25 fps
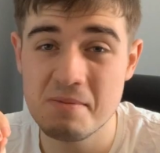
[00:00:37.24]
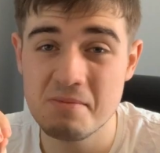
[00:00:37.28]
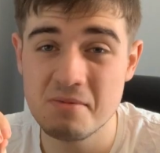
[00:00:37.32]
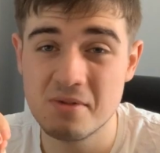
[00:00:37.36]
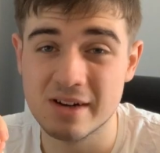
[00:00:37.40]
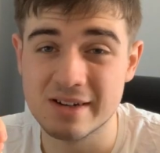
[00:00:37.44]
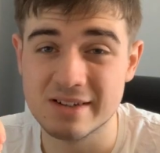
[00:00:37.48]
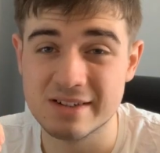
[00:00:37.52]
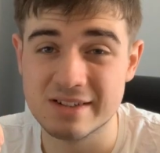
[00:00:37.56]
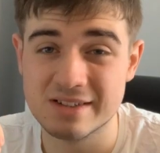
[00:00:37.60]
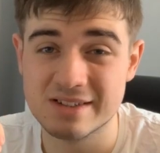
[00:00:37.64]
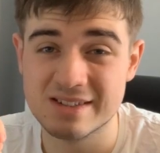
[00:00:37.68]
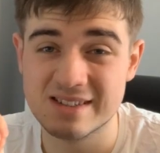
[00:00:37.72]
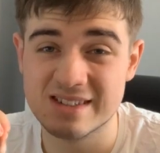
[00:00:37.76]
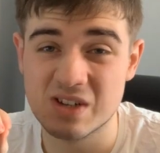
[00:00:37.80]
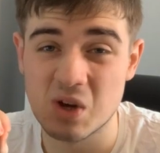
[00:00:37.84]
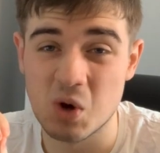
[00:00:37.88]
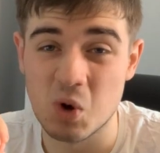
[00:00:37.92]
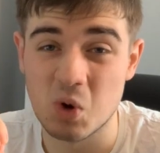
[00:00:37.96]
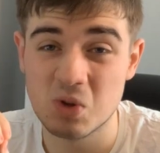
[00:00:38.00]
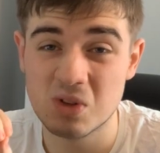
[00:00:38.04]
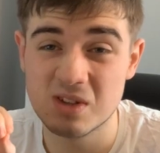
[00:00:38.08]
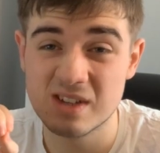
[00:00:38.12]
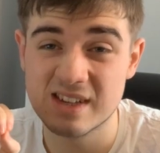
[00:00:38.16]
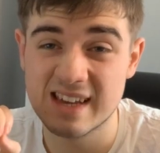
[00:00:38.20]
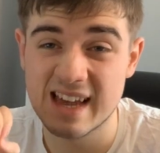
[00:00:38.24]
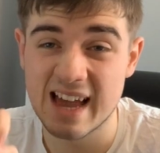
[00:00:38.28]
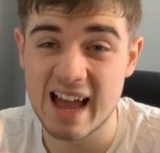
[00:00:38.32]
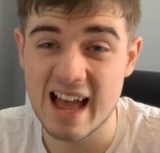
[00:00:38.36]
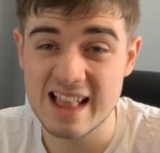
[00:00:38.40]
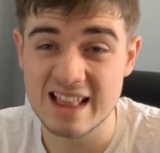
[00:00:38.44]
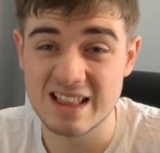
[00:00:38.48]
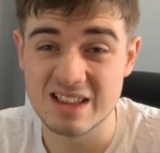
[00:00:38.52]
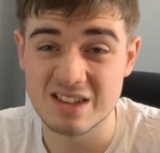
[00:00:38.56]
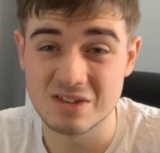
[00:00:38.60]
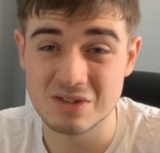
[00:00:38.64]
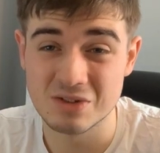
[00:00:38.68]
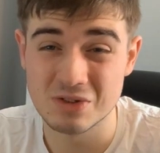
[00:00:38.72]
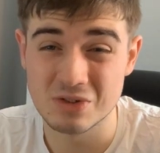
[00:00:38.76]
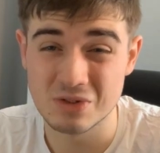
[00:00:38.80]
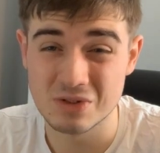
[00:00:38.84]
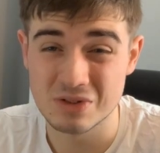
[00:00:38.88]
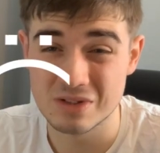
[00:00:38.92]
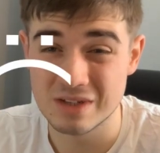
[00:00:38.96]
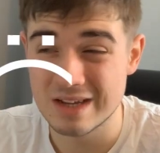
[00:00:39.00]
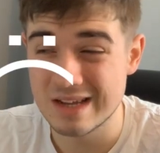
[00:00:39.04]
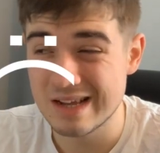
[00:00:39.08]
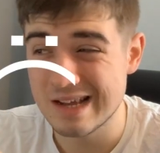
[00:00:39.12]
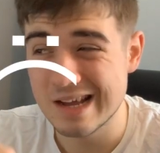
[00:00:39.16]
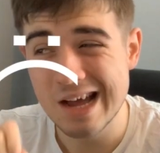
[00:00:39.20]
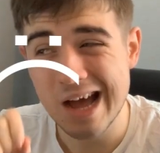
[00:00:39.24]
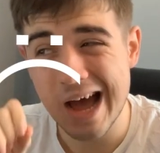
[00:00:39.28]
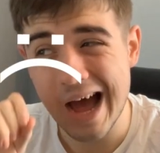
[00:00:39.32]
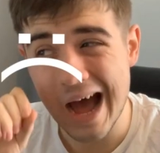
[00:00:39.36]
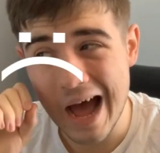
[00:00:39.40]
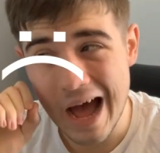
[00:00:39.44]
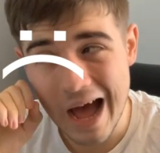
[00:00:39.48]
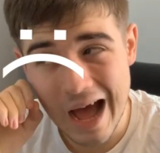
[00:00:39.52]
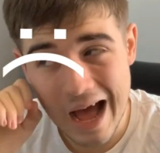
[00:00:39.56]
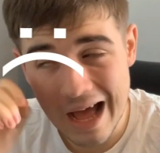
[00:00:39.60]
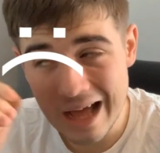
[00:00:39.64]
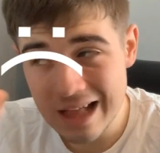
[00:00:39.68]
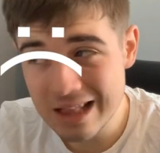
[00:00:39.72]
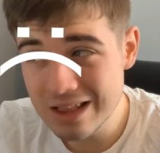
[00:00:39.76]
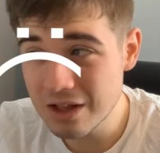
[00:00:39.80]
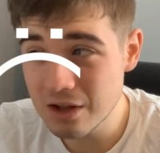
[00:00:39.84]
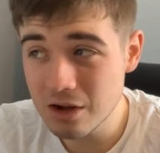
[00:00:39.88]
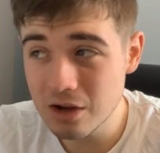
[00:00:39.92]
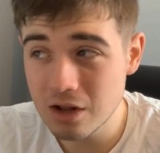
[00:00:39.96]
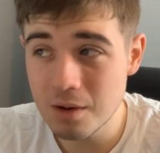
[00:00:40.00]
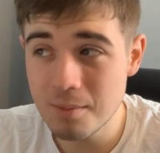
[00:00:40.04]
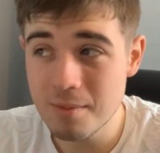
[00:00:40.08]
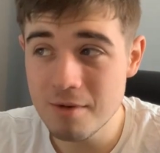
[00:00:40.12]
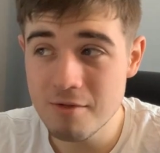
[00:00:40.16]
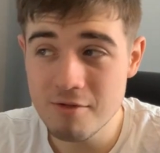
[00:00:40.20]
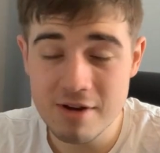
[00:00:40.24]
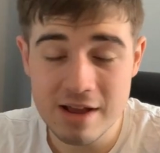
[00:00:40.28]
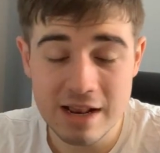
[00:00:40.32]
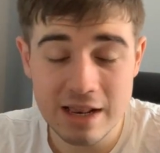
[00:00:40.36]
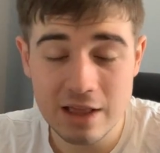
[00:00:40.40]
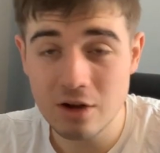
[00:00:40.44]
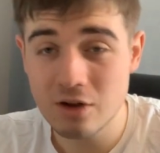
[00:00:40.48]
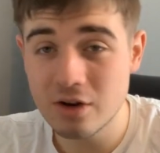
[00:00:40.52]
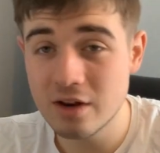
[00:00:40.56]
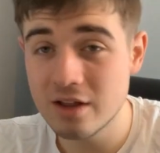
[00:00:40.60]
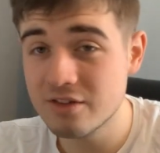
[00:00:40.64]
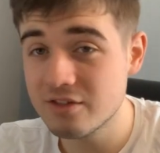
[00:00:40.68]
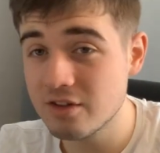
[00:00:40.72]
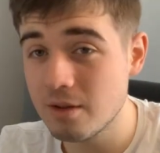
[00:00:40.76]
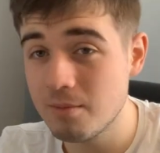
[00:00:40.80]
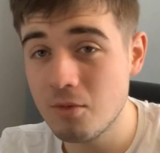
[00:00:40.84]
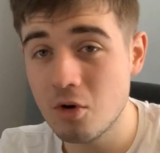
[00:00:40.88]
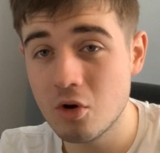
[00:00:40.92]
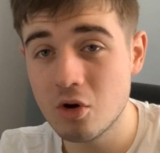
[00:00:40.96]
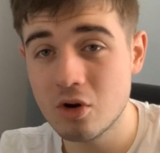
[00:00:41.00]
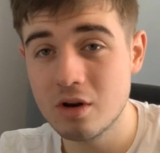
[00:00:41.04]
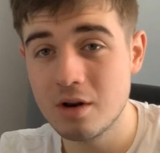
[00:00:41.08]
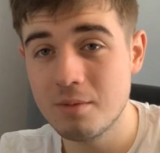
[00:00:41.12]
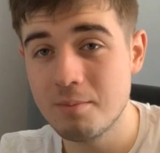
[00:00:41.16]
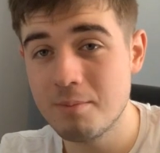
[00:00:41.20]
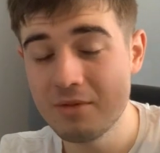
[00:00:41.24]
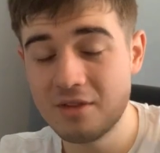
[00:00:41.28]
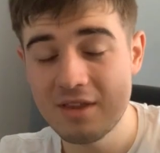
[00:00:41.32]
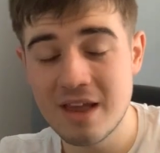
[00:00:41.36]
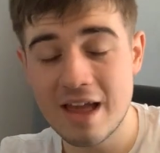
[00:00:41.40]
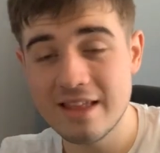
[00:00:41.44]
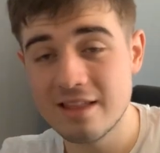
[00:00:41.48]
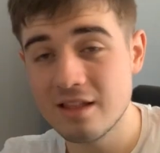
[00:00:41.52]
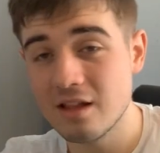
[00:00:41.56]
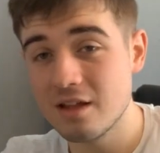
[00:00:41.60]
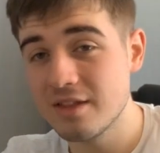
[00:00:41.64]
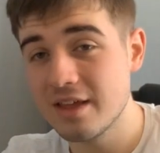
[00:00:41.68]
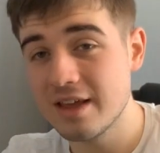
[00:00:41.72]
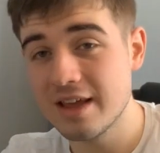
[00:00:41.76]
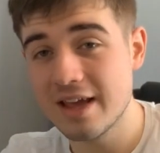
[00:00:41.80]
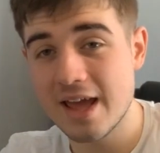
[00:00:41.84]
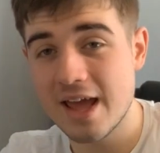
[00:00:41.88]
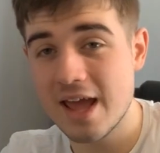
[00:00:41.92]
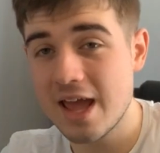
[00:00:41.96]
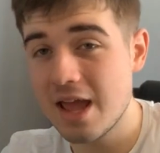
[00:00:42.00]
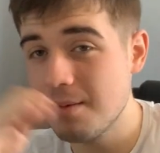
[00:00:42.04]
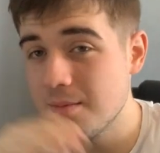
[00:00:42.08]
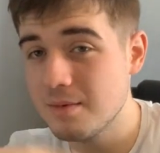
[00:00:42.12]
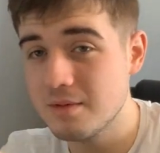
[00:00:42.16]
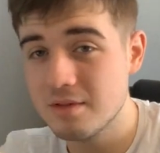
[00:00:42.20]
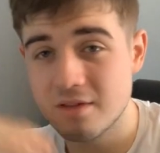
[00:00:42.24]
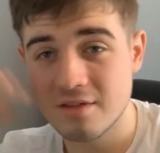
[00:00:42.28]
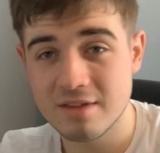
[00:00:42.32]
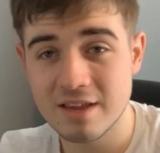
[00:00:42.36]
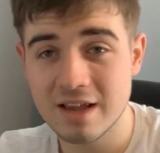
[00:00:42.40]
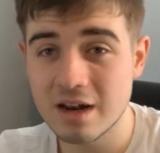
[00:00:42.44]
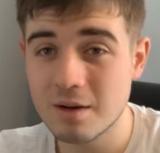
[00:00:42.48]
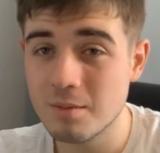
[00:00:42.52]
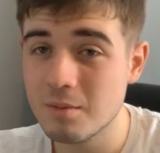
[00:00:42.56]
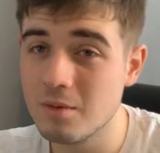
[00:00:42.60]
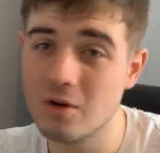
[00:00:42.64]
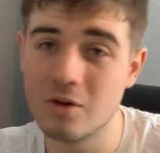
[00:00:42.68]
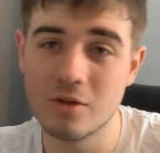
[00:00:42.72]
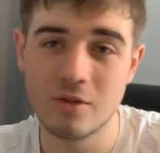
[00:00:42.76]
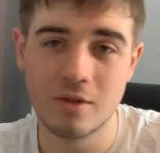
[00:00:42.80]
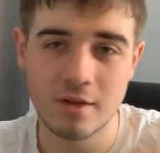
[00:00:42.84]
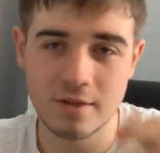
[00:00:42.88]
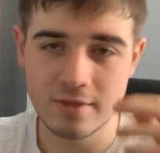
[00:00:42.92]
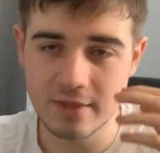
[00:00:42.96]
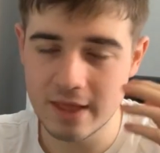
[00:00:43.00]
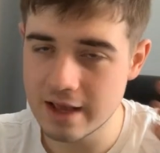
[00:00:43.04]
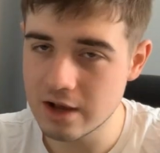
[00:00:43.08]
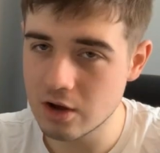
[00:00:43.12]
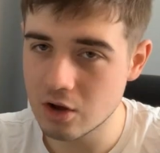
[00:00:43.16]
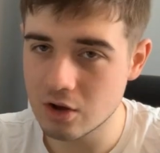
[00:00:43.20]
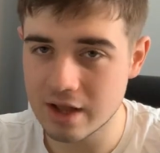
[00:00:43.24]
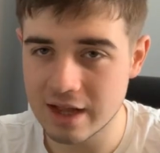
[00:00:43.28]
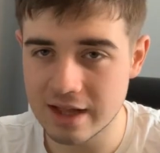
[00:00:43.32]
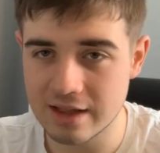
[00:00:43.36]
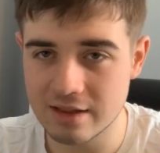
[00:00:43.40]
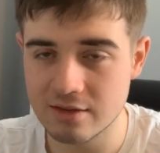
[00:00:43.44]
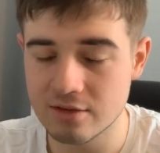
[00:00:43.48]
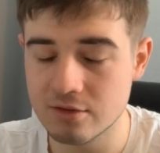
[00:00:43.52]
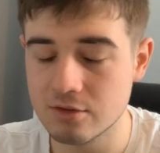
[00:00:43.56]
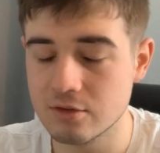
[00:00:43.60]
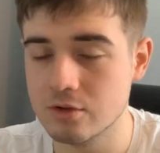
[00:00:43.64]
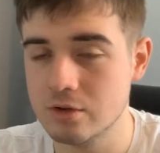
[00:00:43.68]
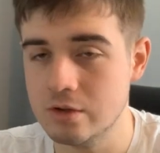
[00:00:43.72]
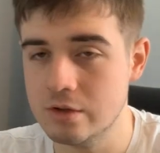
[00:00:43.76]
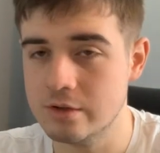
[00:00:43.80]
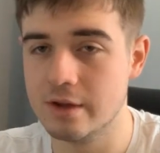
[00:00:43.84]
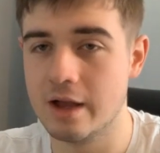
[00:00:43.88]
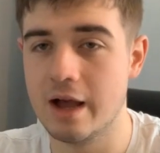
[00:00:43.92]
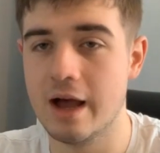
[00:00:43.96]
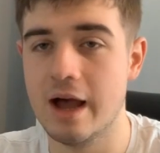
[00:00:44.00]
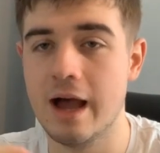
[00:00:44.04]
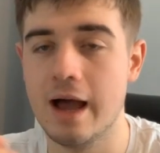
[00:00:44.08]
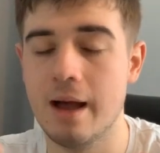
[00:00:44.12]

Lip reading: Dunks got cancelled. And I'm going to be really honest, I'm not going to pretend like they came and sell them on. They got cancelled.